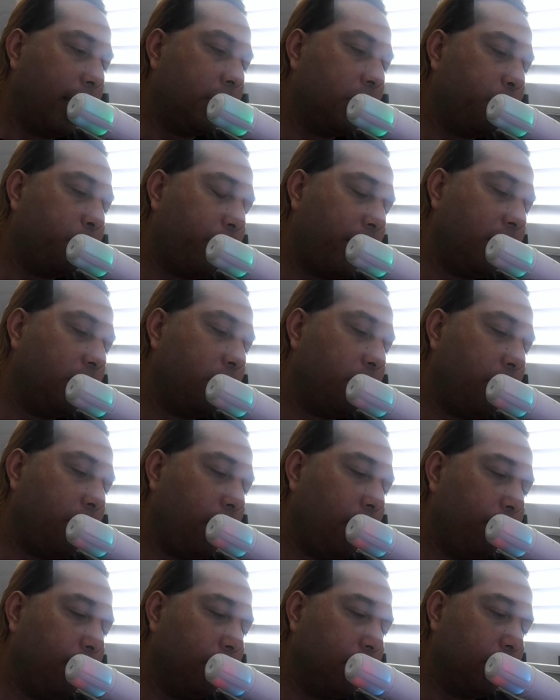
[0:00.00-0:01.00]
explain to
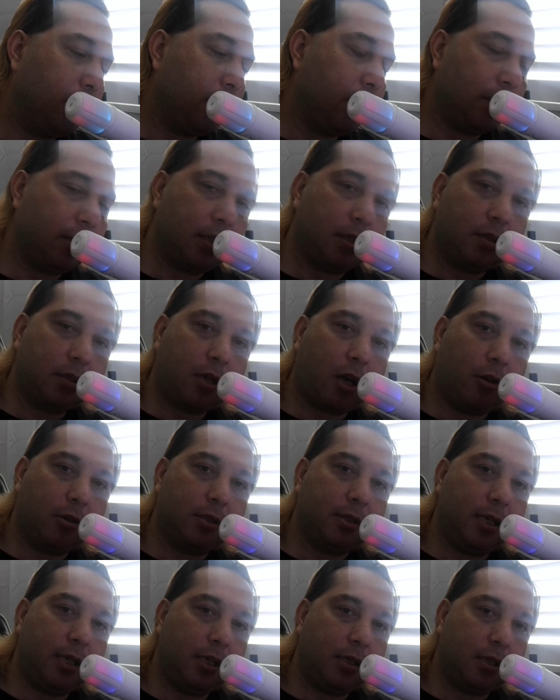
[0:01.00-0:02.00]
me, since this
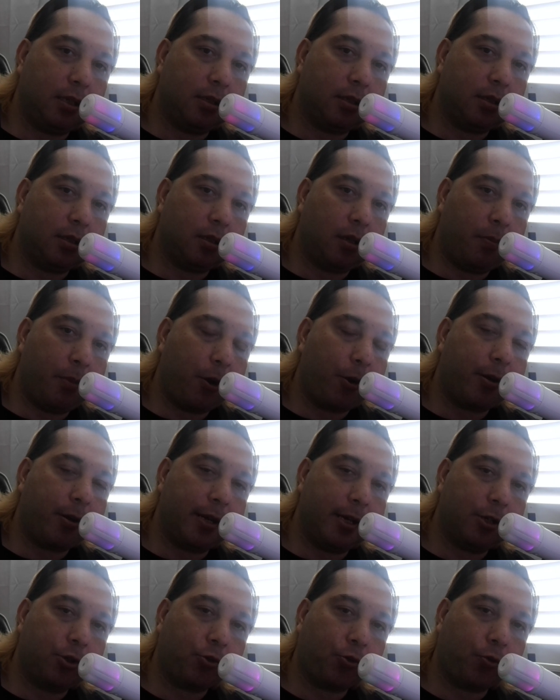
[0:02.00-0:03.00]
college teaches
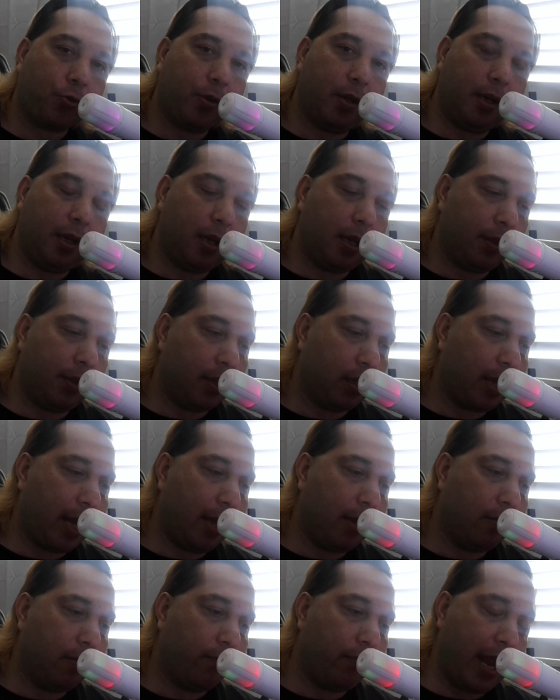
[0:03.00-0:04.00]
American history in the
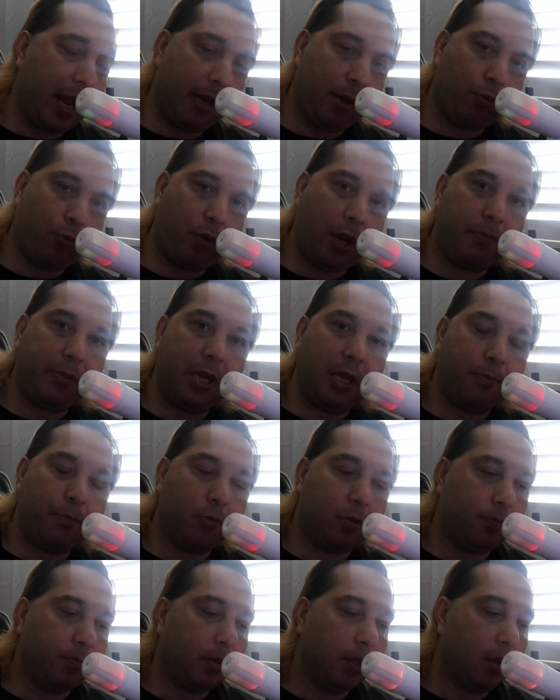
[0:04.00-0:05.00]
light of hating white
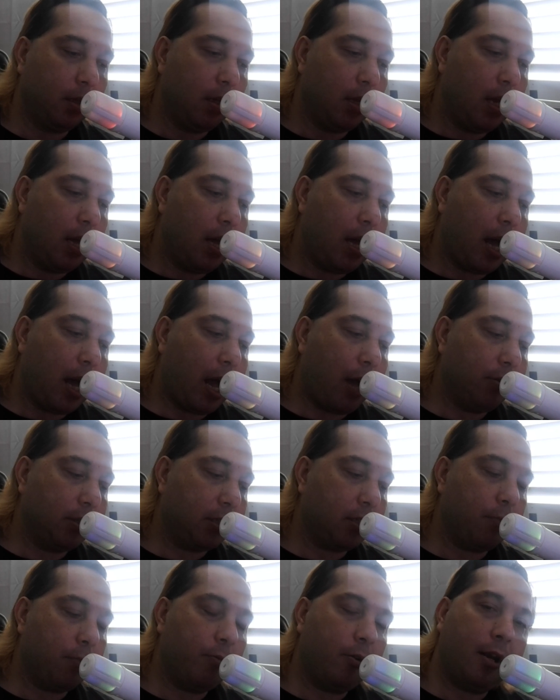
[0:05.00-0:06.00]
people, how
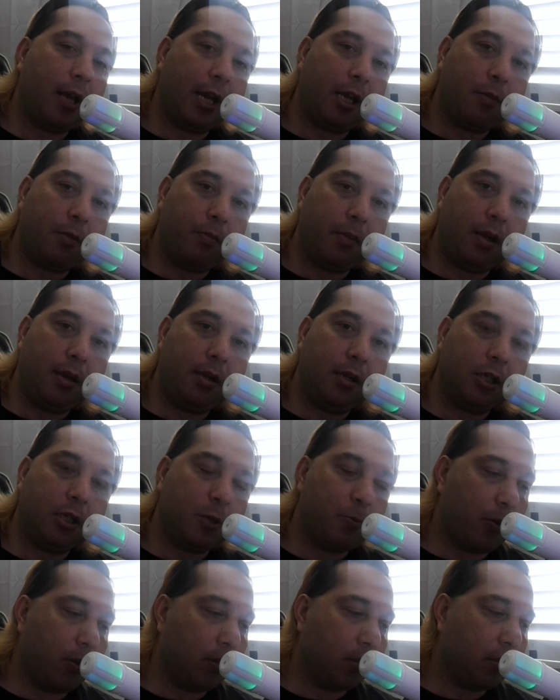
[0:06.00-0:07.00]
is someone like me
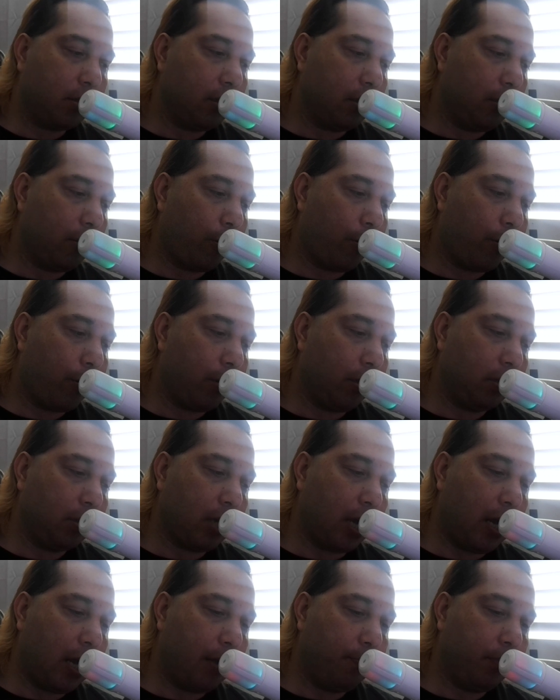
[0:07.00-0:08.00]
supposed to earn a
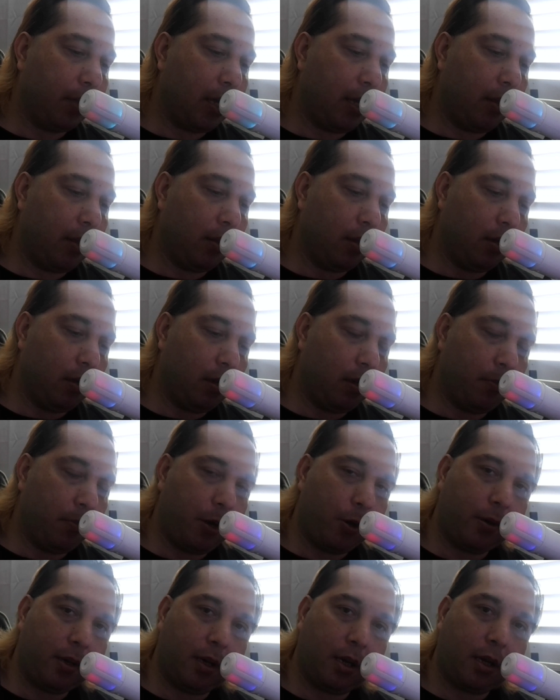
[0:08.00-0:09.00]
job in the
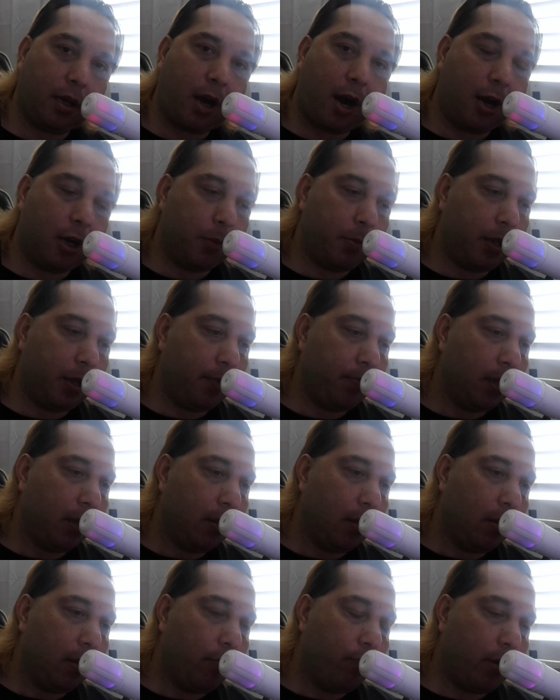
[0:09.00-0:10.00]
American economy
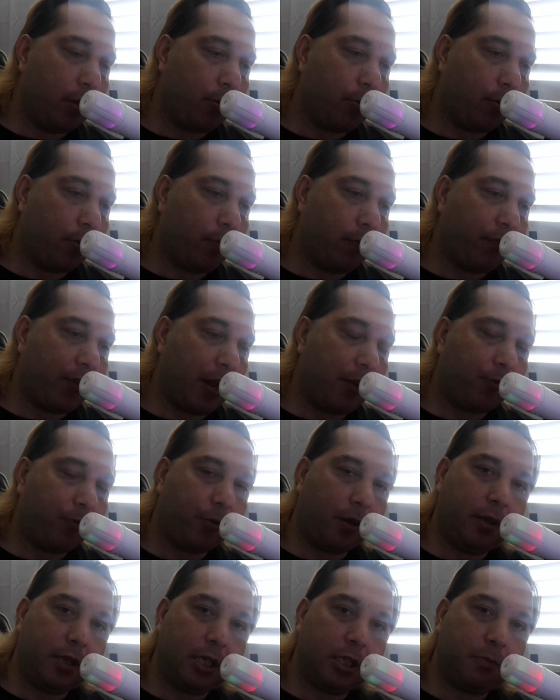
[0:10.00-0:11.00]
when you're
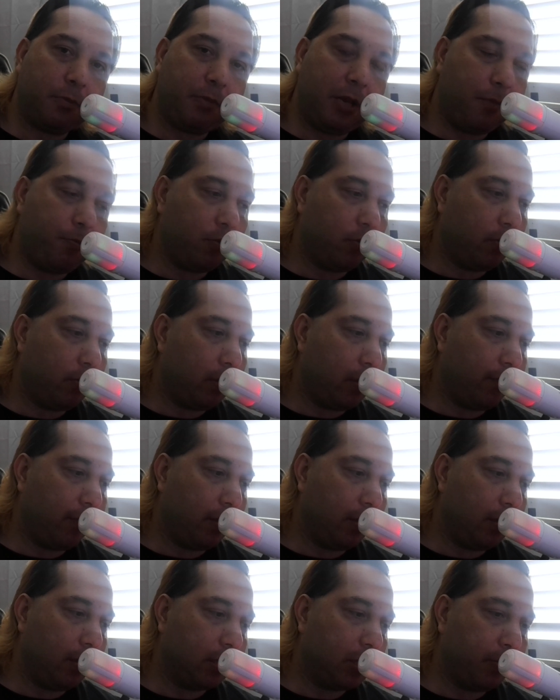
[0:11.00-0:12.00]
favoring these people of
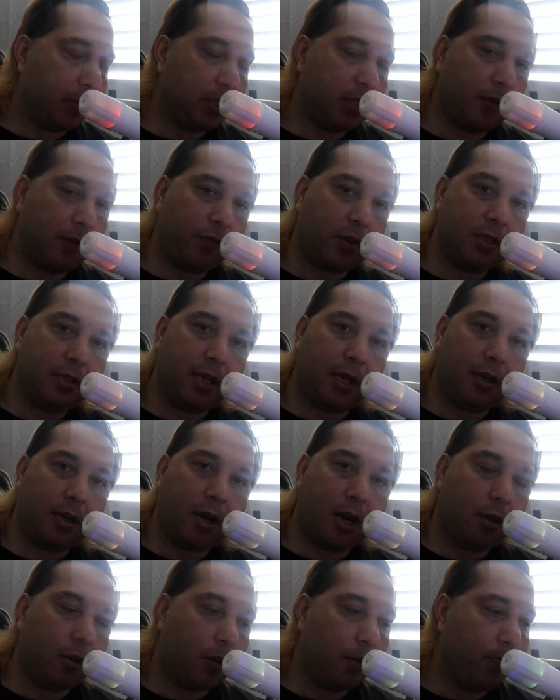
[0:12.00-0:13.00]
a specific skin
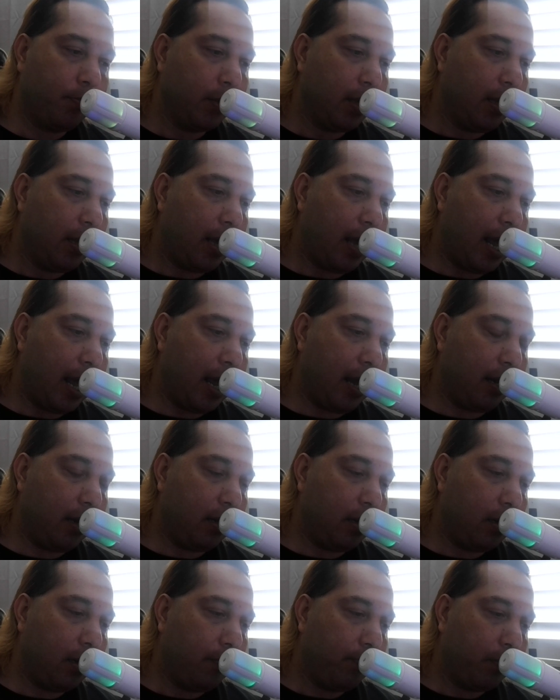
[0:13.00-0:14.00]
color?
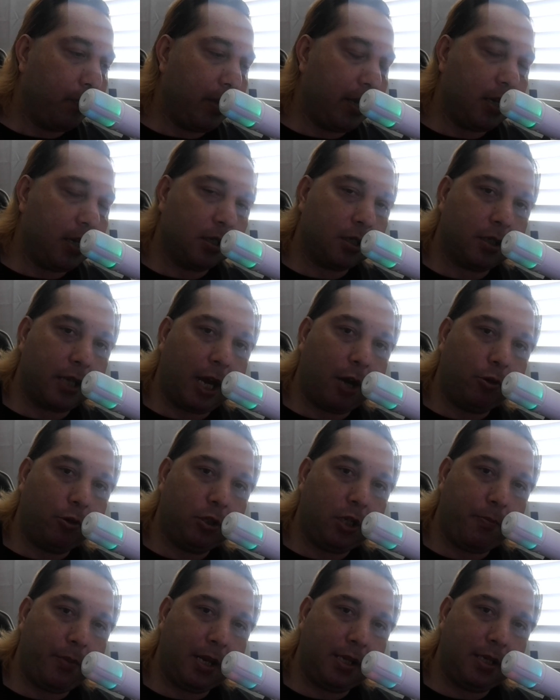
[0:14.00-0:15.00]
And because of the
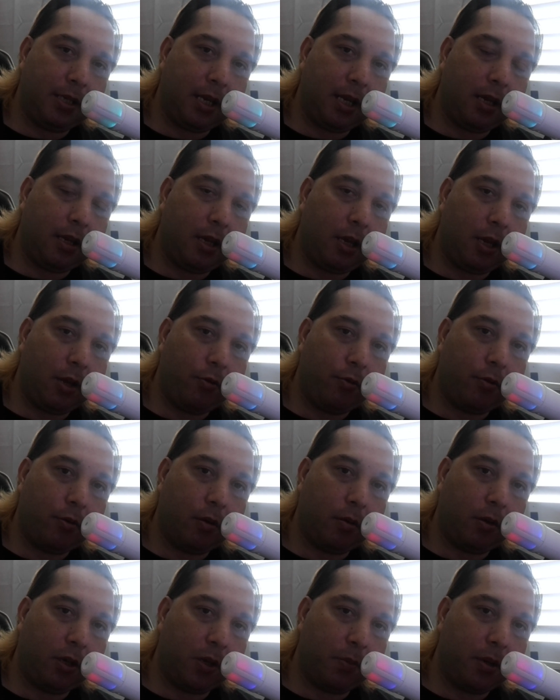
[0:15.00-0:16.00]
LGBTQ
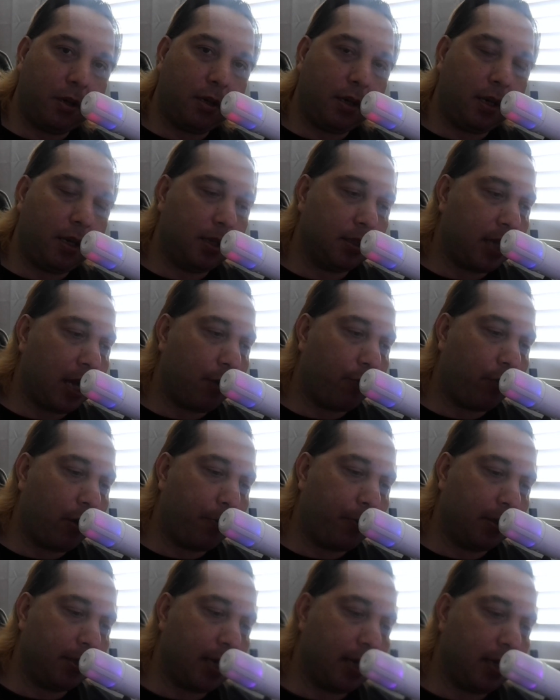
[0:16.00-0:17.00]
community is not
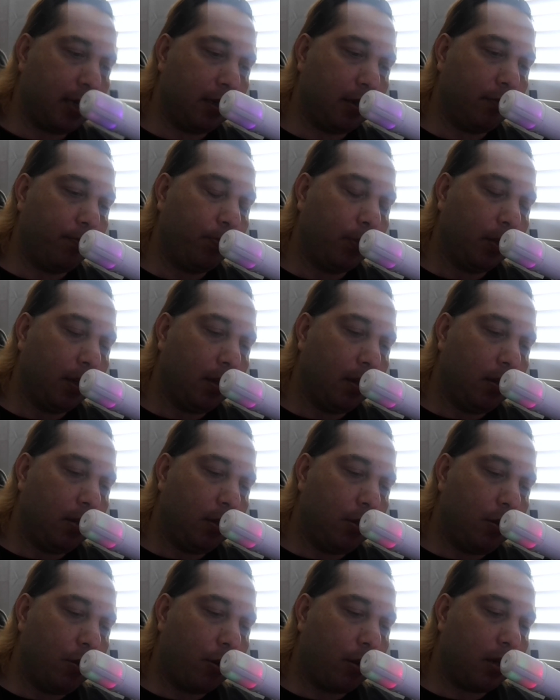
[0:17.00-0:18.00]
representative,
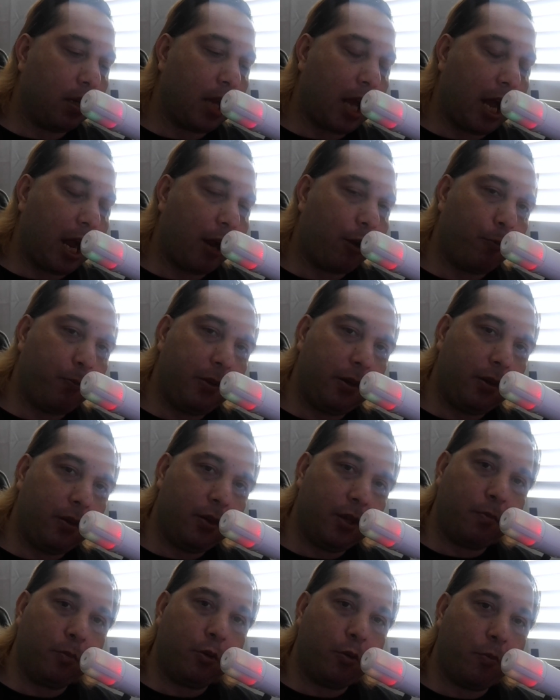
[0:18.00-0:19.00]
you're going to hire
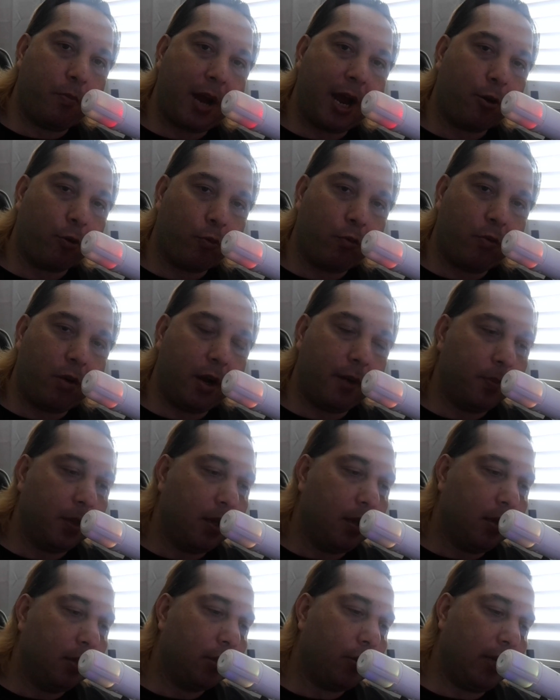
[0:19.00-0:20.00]
them no matter what.
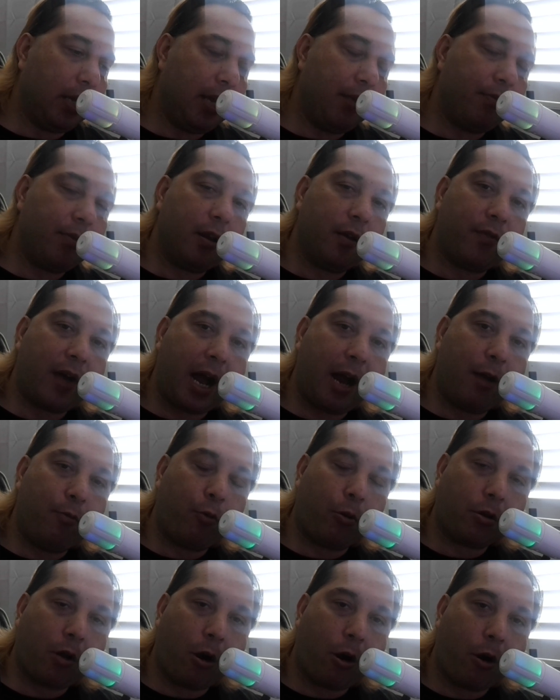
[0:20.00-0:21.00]
So even if I
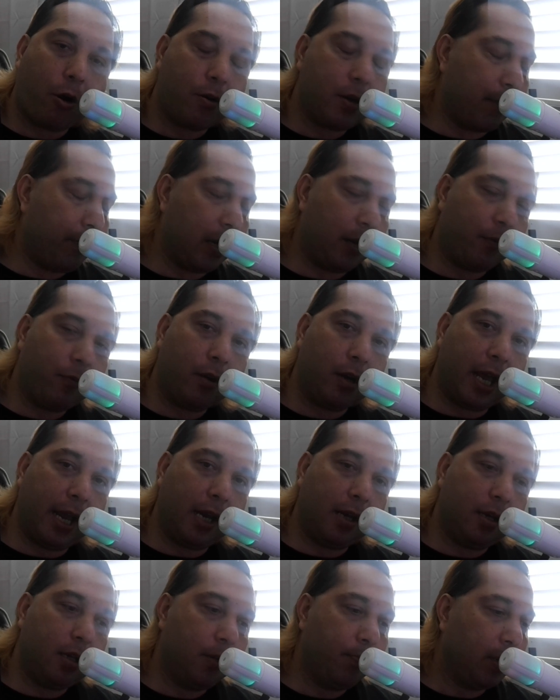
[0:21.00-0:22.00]
worked hard, I'm never
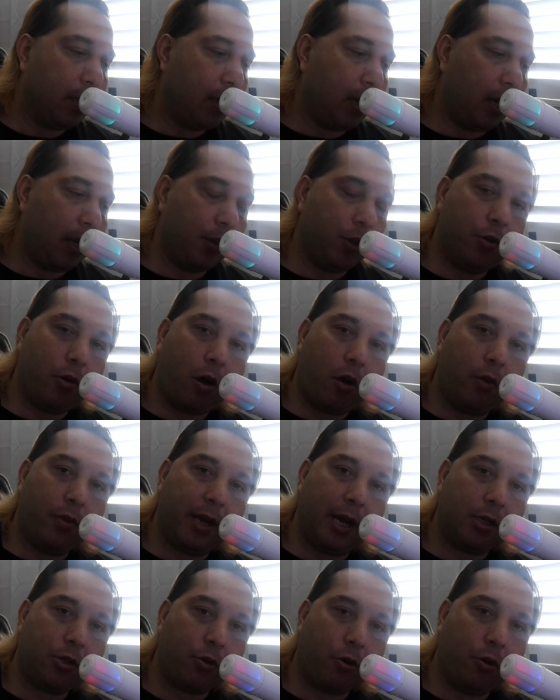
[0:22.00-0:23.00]
late, I do all
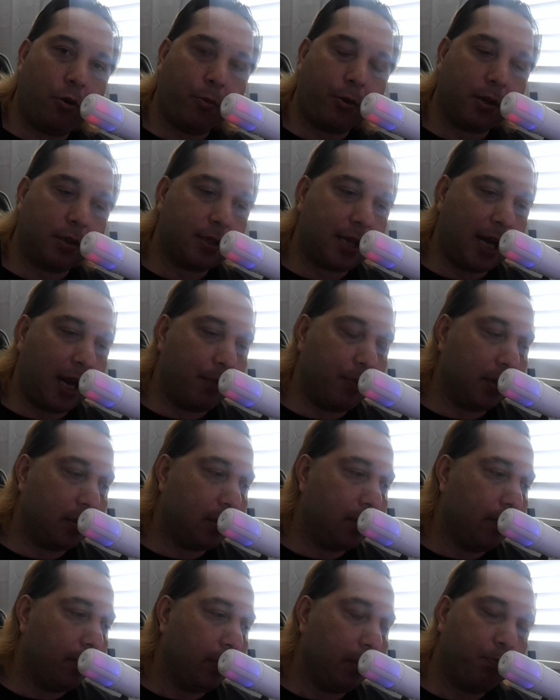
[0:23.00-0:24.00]
the extra homework
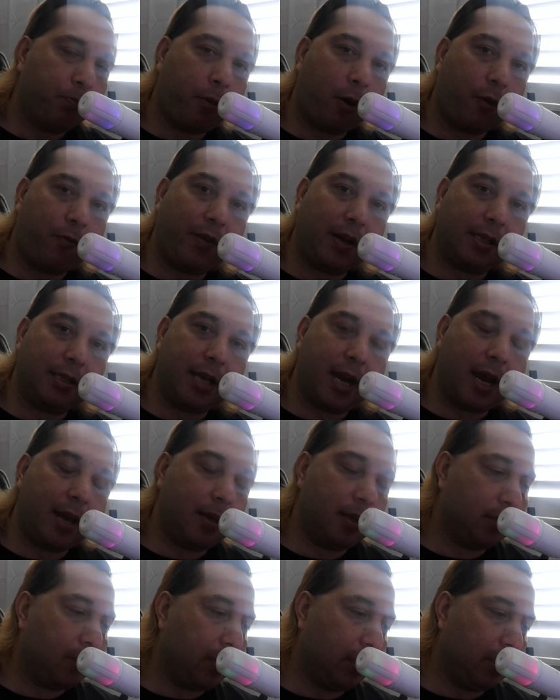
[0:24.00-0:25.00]
assignments, perfect
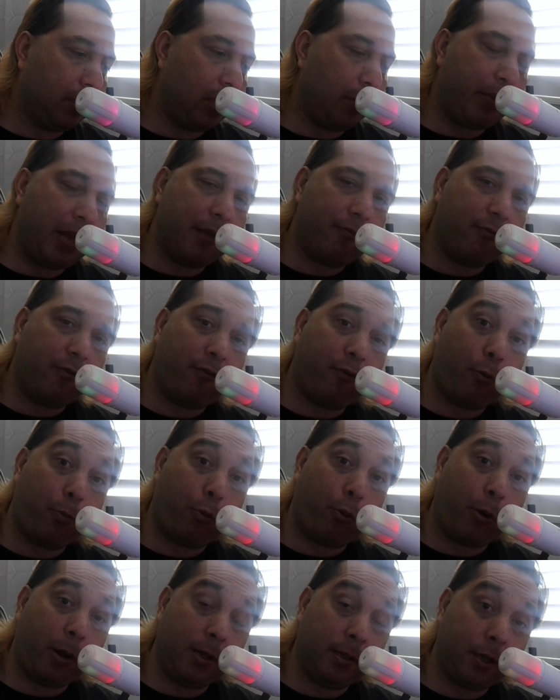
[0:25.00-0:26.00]
attendance, a GPA of a
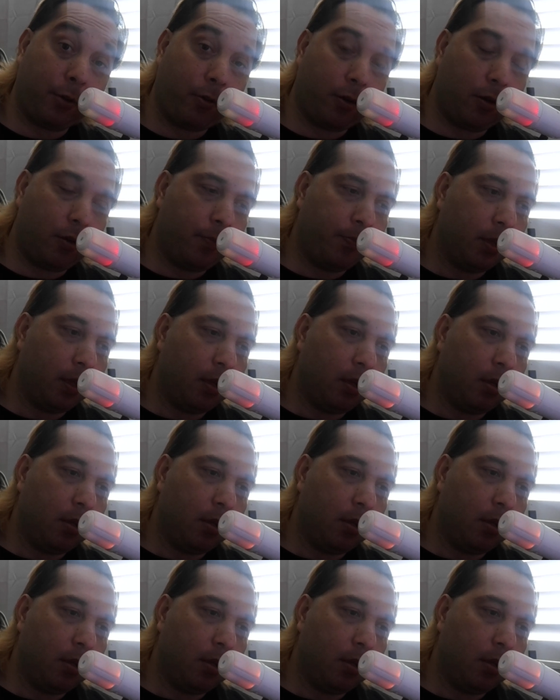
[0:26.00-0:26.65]
4.0,